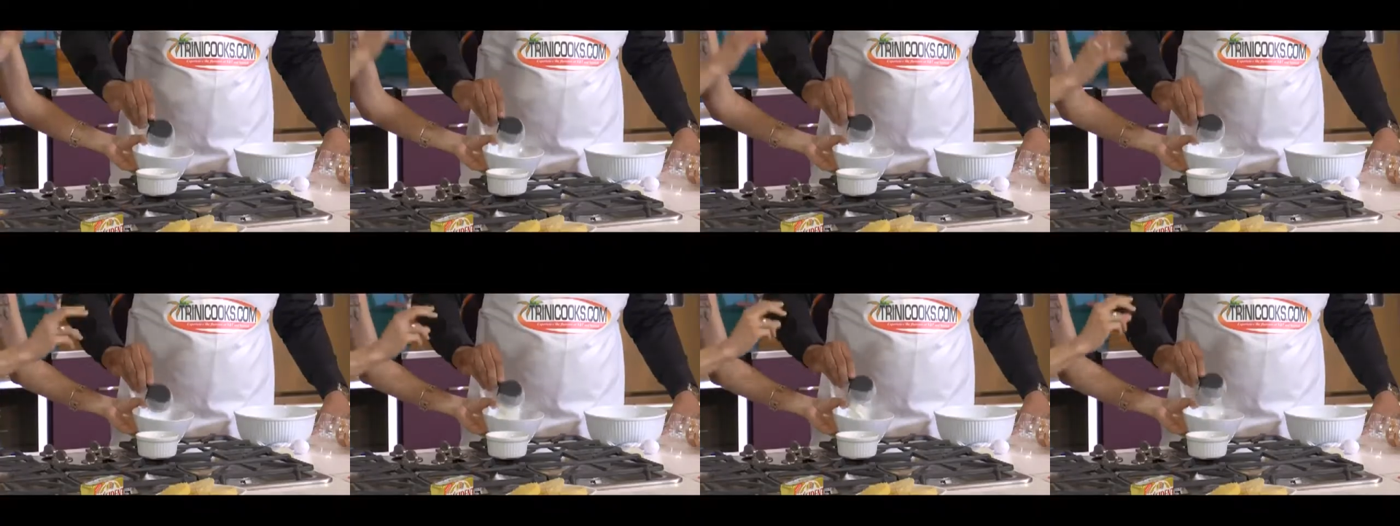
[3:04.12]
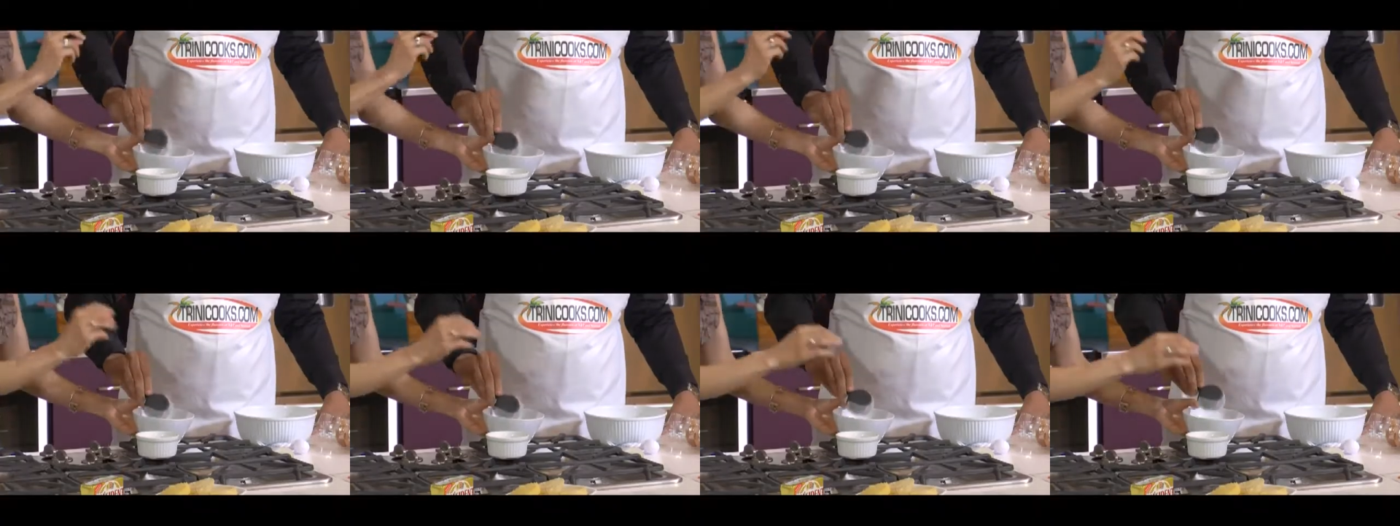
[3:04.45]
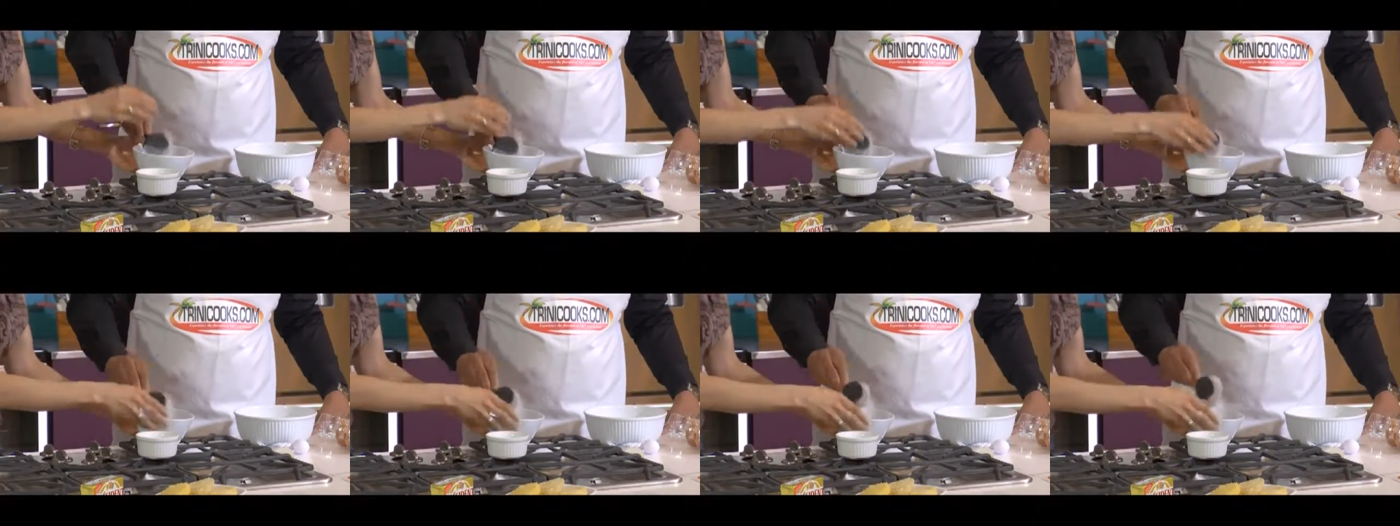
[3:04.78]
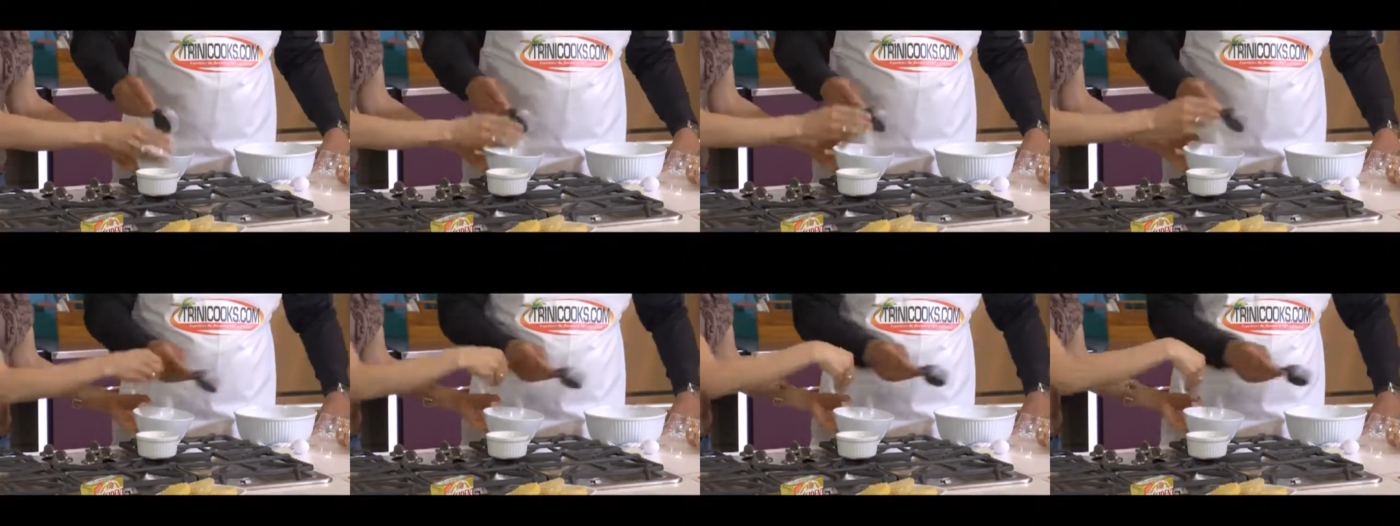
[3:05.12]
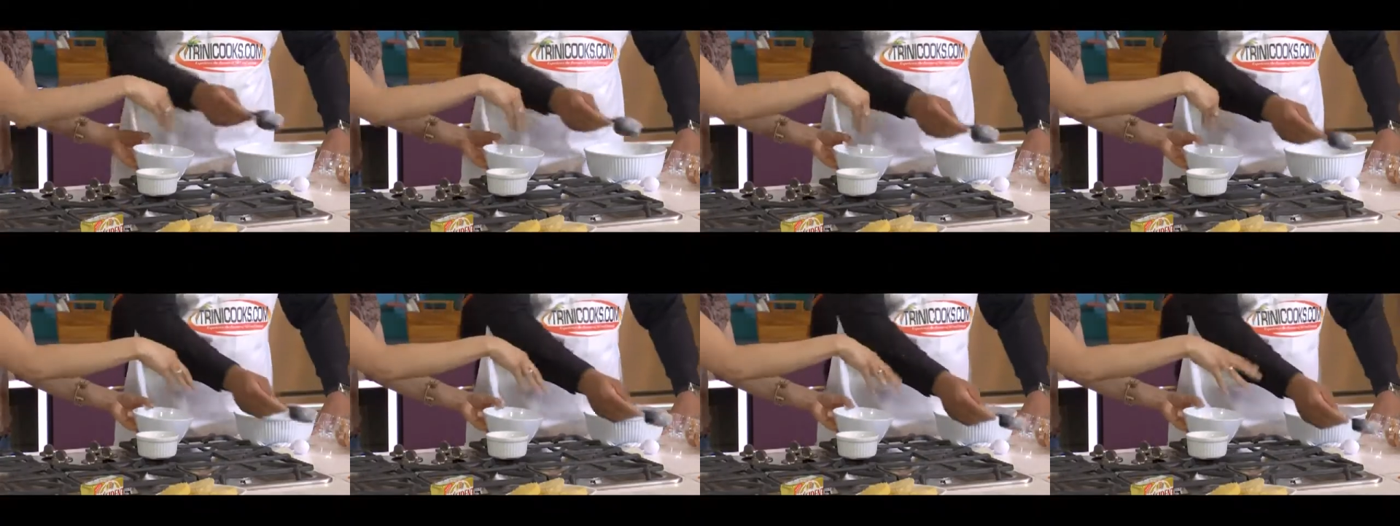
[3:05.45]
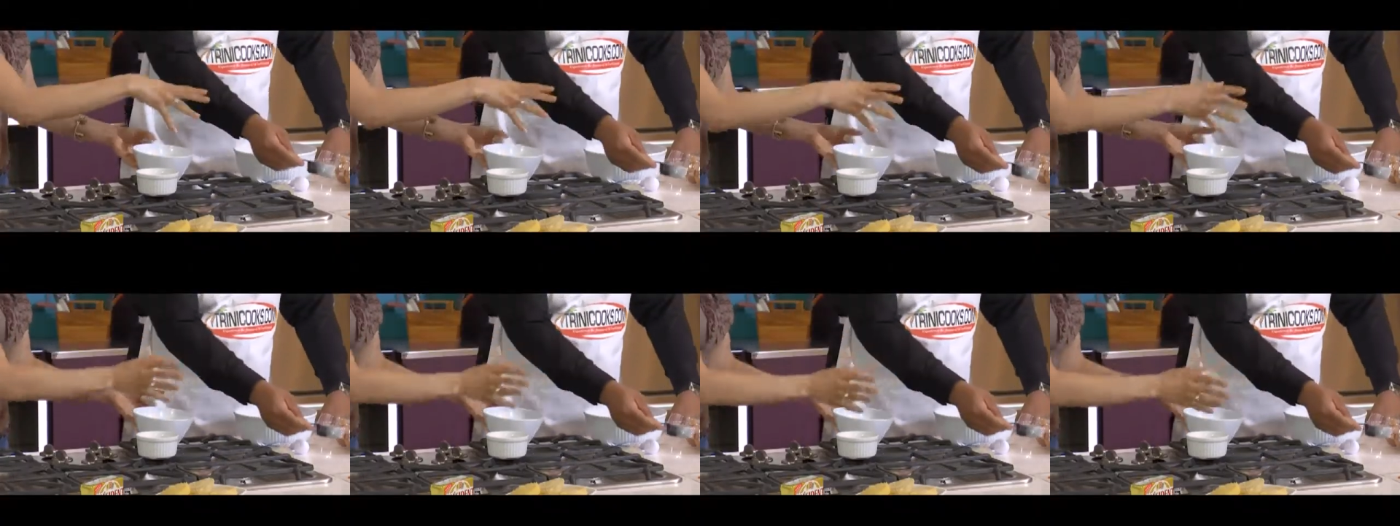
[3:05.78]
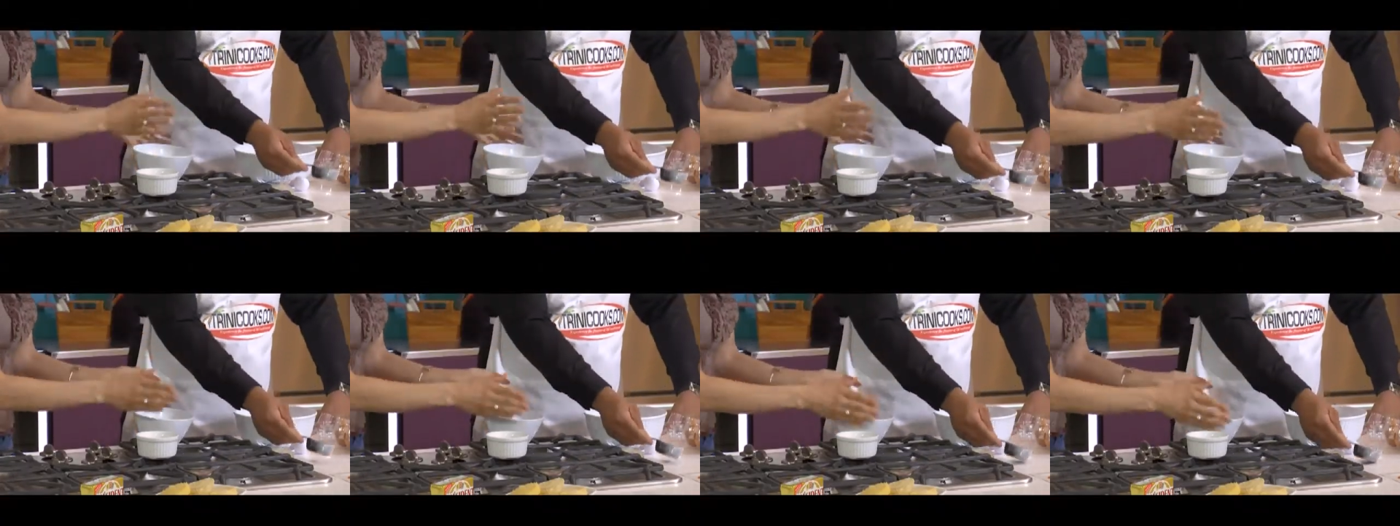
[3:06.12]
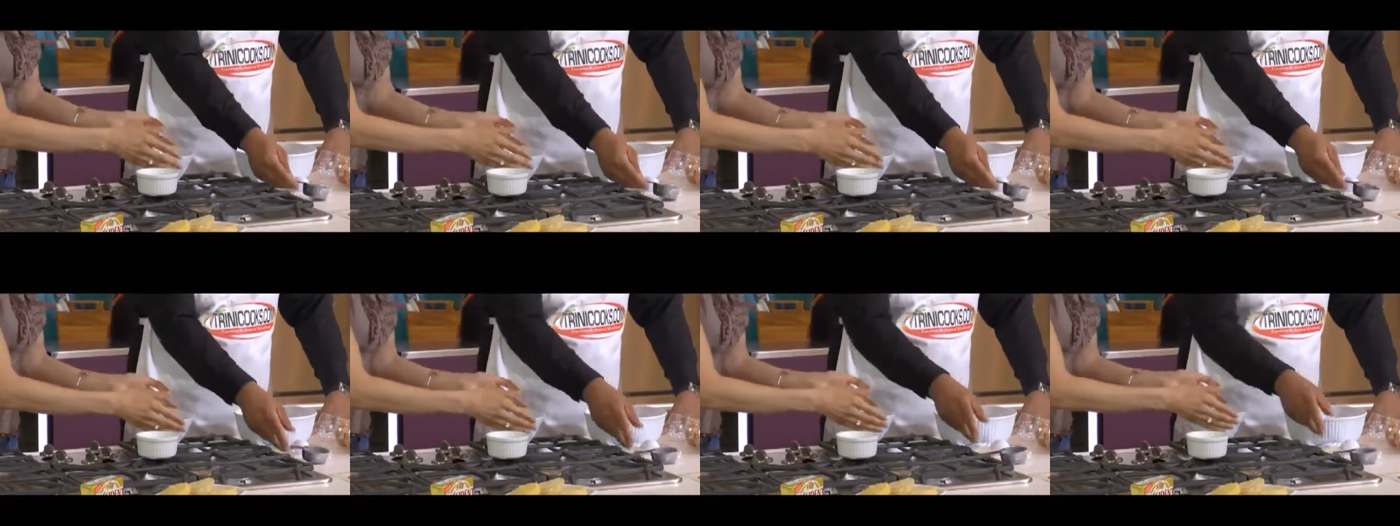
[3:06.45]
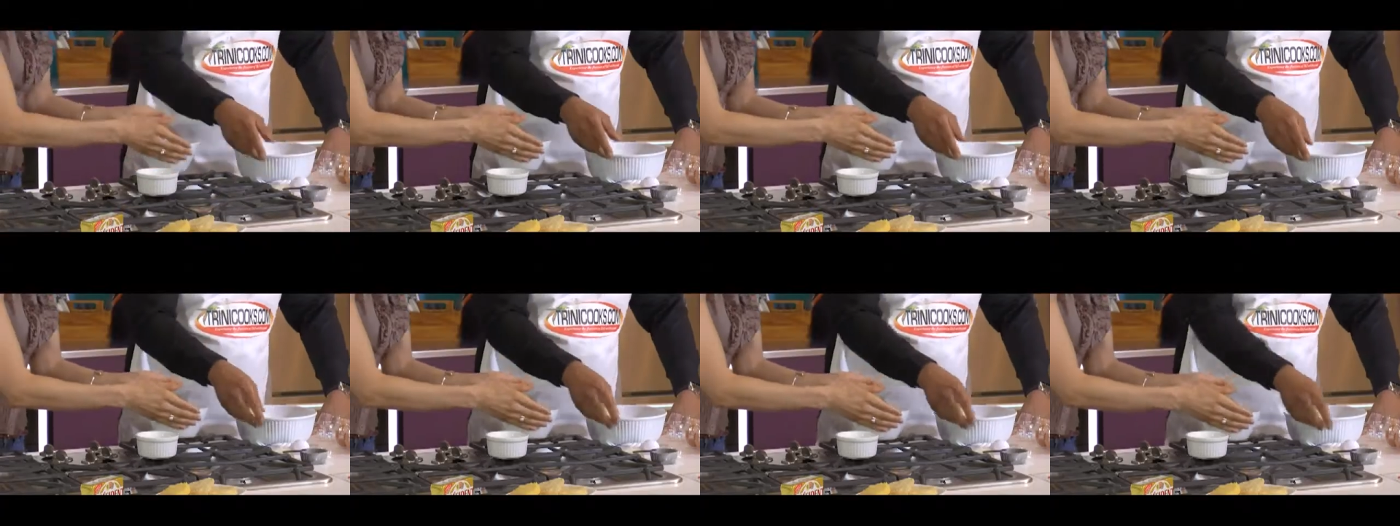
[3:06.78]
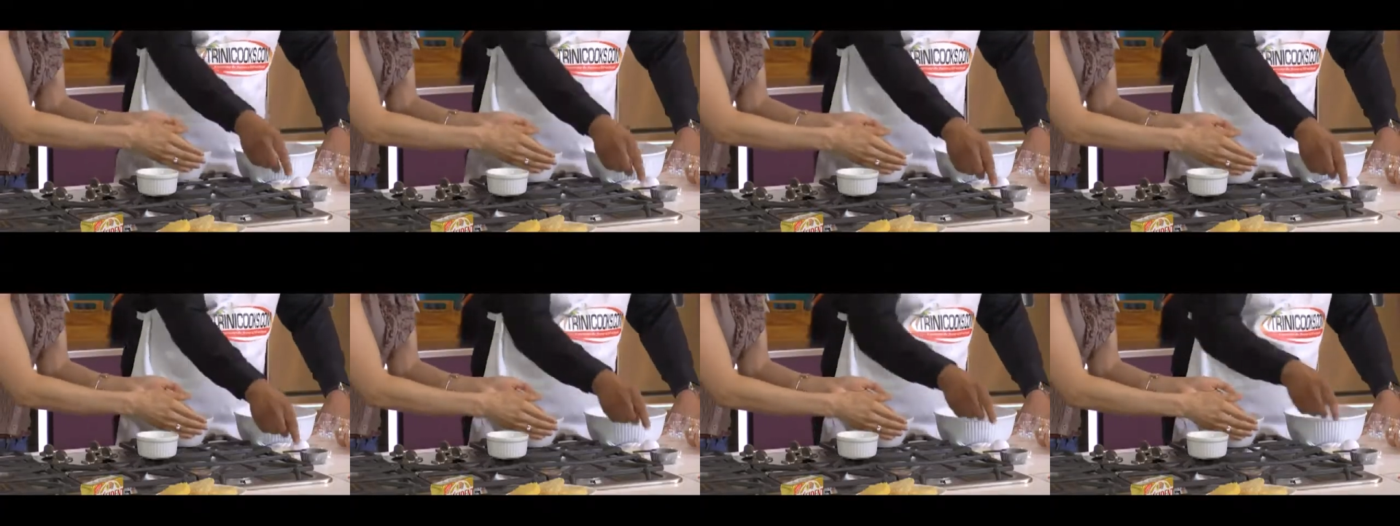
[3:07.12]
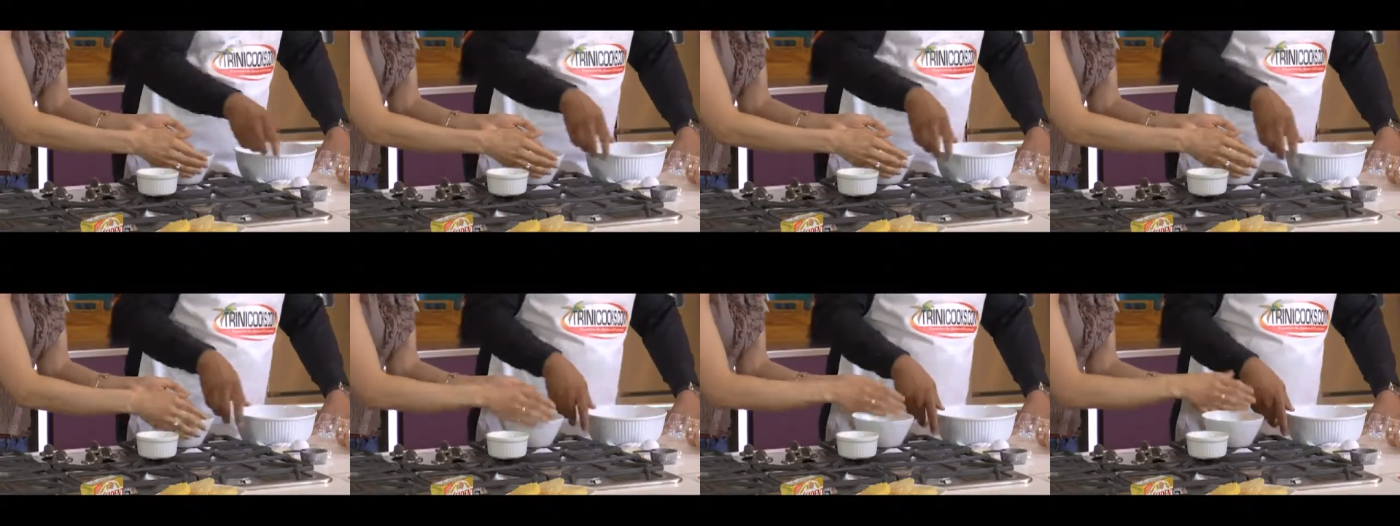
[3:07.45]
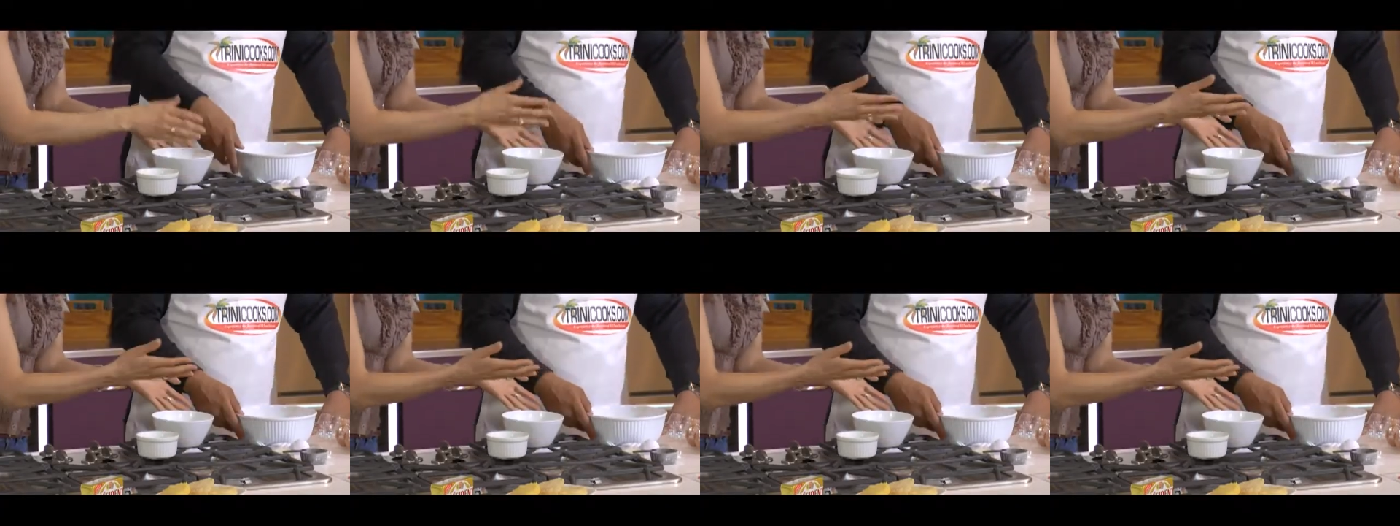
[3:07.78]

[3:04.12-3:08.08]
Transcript: (no speaker visible)